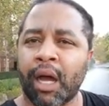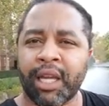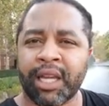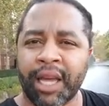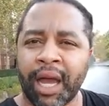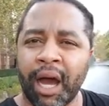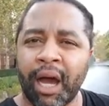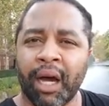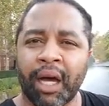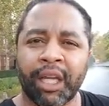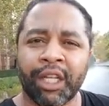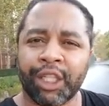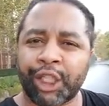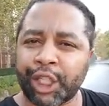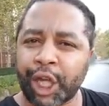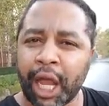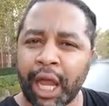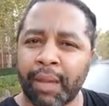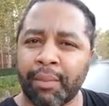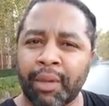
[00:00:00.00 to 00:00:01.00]
yelling,
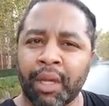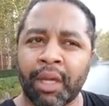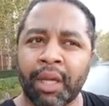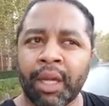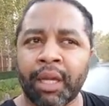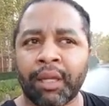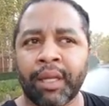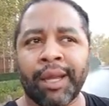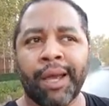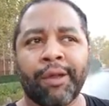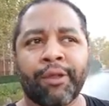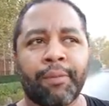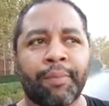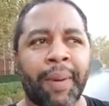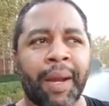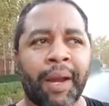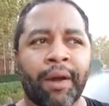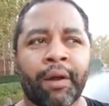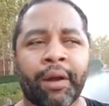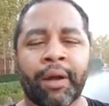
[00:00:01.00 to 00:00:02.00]
shaming, and the other
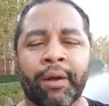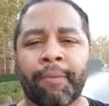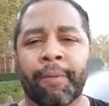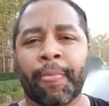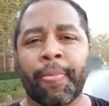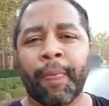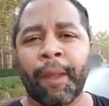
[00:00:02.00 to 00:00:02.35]
parent